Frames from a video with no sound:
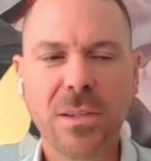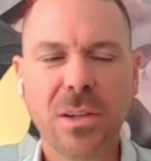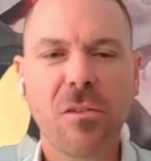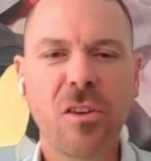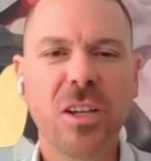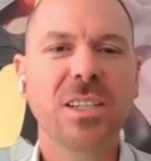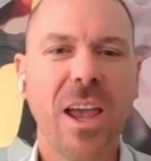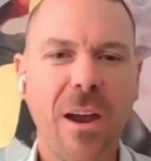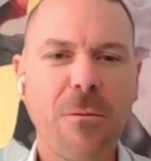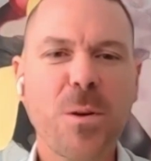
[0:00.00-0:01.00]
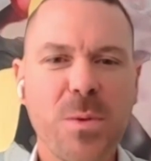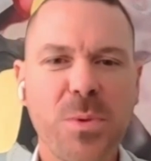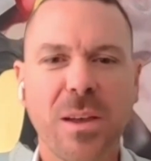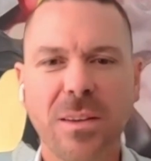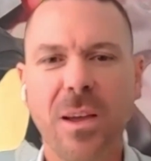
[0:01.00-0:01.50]
He's given us
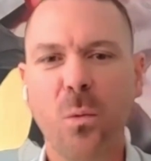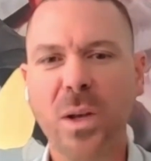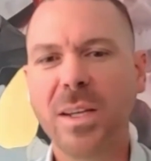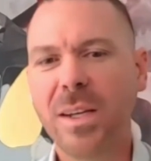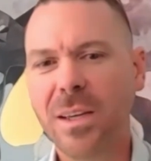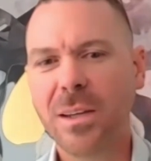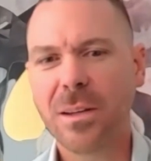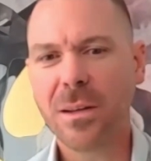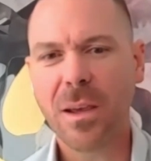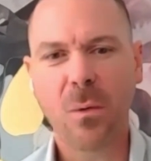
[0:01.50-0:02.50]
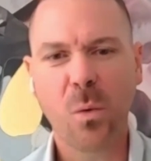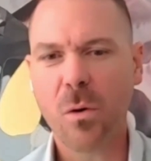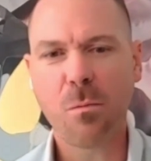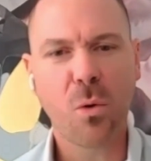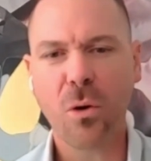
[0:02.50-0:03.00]
everything that we need, and
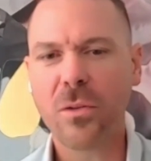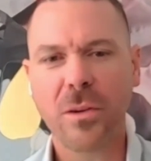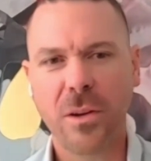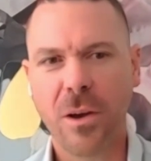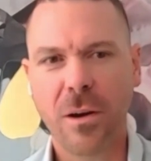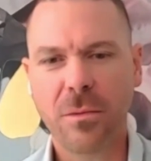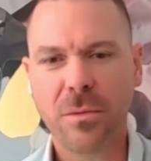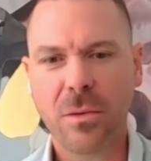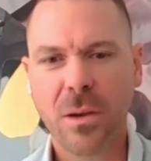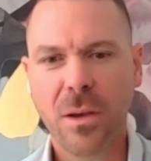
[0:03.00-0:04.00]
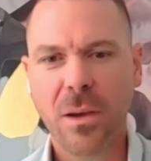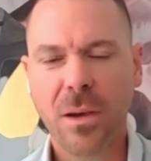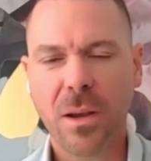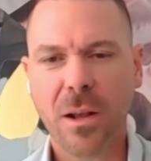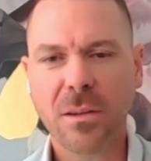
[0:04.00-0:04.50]
we're more than enough. Yeah.
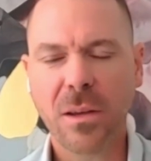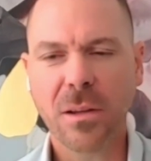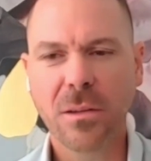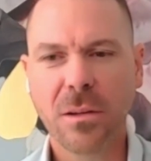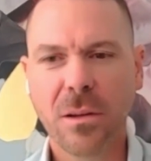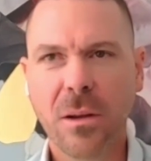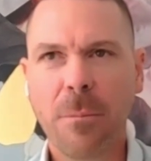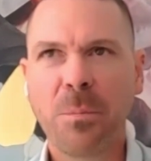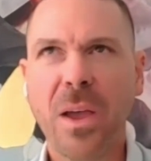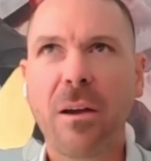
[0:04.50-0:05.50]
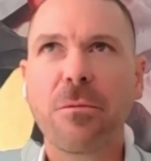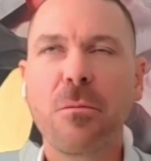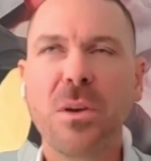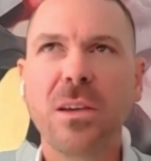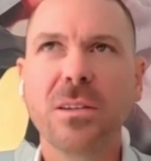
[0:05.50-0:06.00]
And I think that for
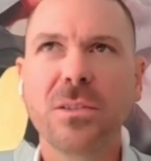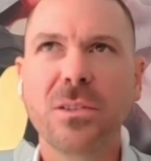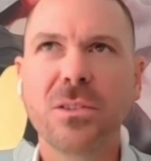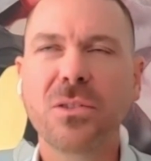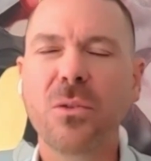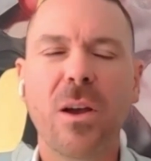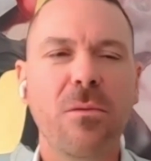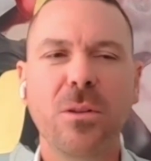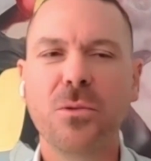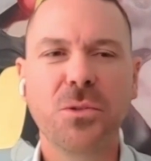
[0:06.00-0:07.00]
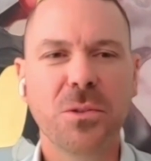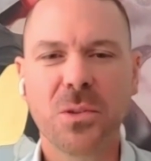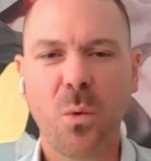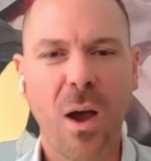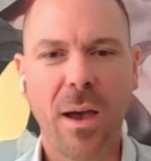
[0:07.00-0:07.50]
me is just don't ever lose your
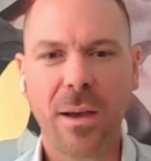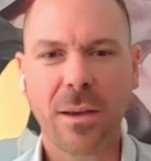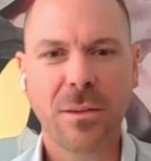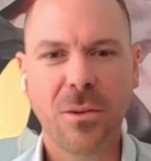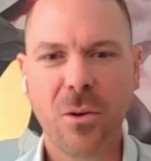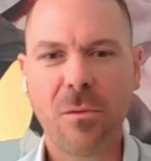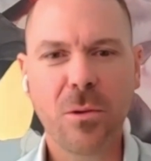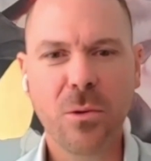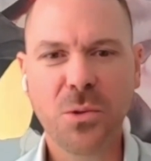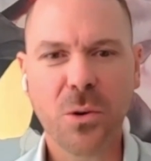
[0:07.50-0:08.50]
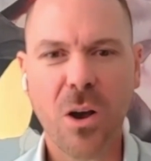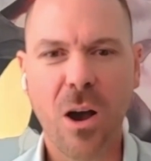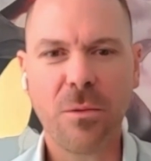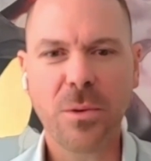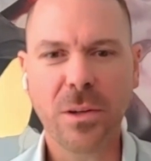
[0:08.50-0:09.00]
swag. Don't ever lose your
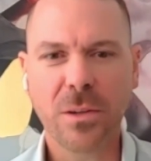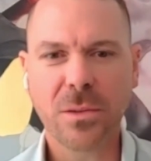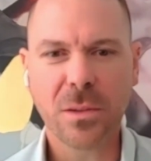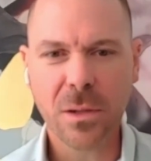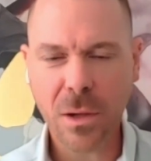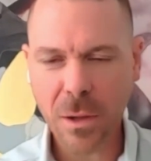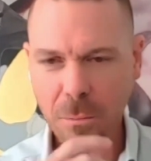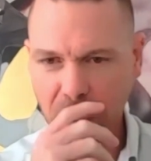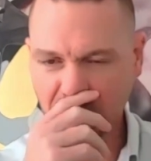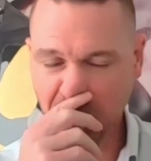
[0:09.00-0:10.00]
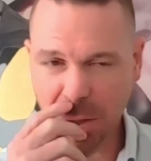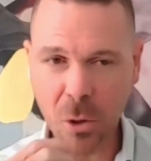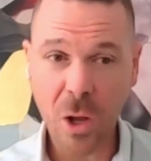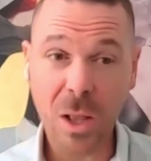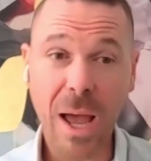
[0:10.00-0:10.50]
confidence, because
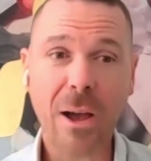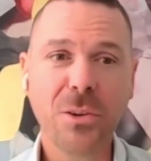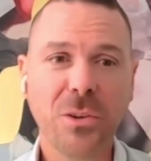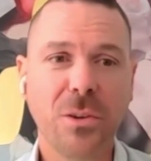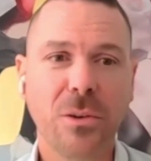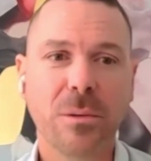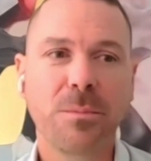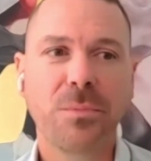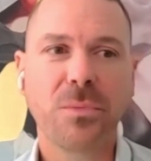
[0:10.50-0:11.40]
it'll allow you to,